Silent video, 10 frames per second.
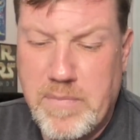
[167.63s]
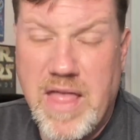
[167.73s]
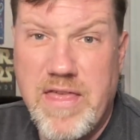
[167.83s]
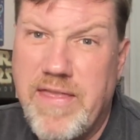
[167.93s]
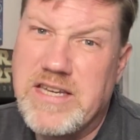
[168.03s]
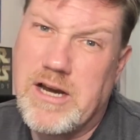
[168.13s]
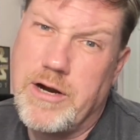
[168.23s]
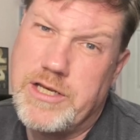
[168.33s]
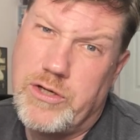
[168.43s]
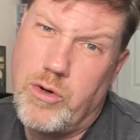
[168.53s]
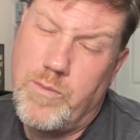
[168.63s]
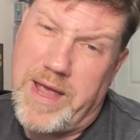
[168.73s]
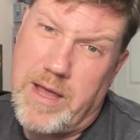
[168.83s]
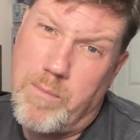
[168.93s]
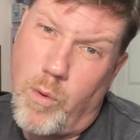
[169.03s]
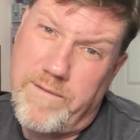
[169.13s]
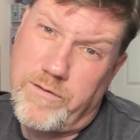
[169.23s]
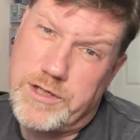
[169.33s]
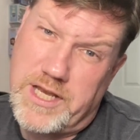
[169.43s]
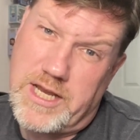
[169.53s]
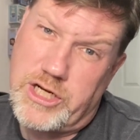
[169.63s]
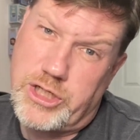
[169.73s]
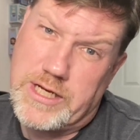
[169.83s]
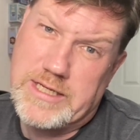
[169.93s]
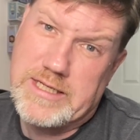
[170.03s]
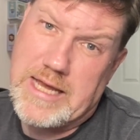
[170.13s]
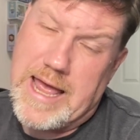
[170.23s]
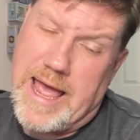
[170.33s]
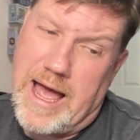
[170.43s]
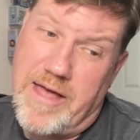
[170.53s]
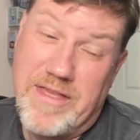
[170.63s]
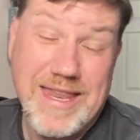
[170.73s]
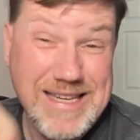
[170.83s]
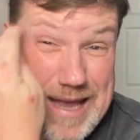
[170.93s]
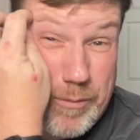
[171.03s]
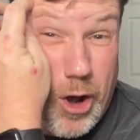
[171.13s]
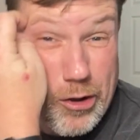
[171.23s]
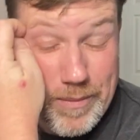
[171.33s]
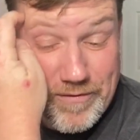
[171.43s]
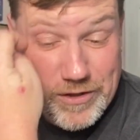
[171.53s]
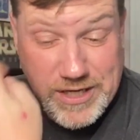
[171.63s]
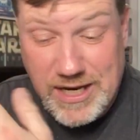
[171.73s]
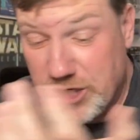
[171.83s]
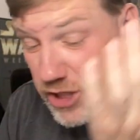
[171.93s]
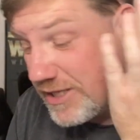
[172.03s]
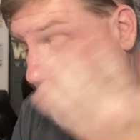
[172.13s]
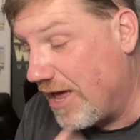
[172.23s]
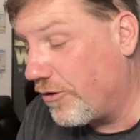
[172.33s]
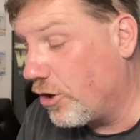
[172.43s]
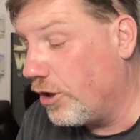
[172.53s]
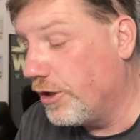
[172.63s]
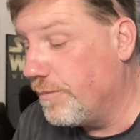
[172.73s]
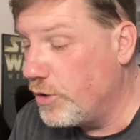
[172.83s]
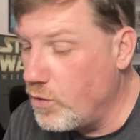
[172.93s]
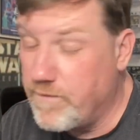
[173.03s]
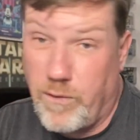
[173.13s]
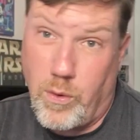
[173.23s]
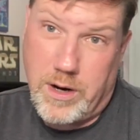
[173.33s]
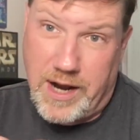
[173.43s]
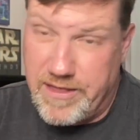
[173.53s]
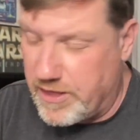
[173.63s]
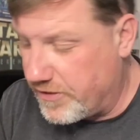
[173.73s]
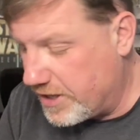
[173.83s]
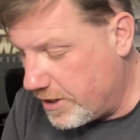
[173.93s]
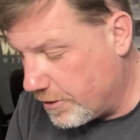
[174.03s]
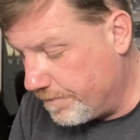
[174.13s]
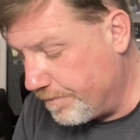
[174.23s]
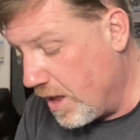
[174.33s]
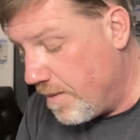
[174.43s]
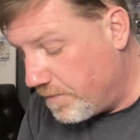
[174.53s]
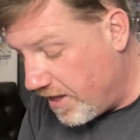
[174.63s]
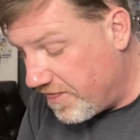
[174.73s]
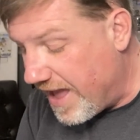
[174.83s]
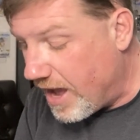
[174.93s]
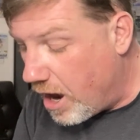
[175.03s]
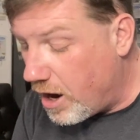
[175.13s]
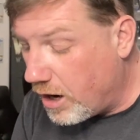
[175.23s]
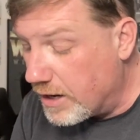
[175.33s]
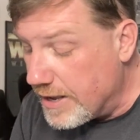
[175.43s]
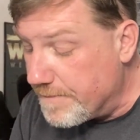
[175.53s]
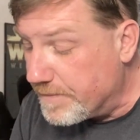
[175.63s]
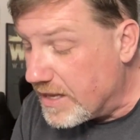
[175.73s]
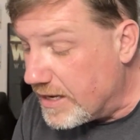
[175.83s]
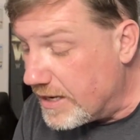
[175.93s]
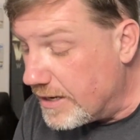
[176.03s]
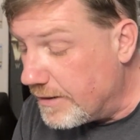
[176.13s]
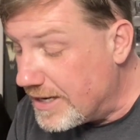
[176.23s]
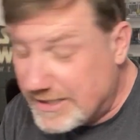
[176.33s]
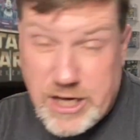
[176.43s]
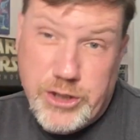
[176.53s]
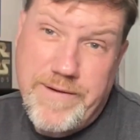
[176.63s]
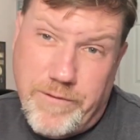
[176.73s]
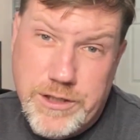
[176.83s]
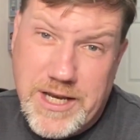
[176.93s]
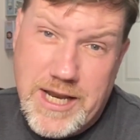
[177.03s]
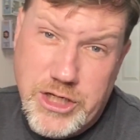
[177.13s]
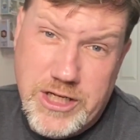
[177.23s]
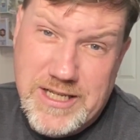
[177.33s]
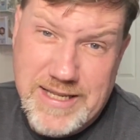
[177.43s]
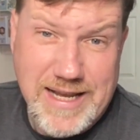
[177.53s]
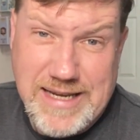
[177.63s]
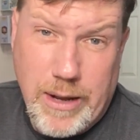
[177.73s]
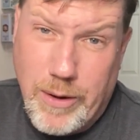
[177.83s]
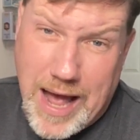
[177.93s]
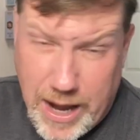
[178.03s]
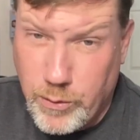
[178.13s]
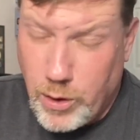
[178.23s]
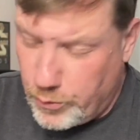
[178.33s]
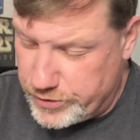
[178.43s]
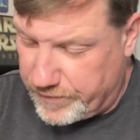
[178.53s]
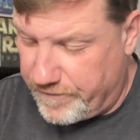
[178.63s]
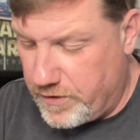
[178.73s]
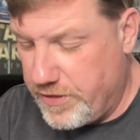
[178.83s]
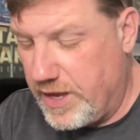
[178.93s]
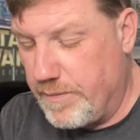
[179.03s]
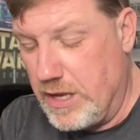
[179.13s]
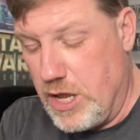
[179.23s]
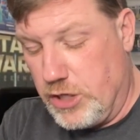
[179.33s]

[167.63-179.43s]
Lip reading: Then they started to make more first editions. Then they stopped calling them first editions, and now they're calling them new for and then the year. But they are essentially first editions, and that's how I will always refer to them.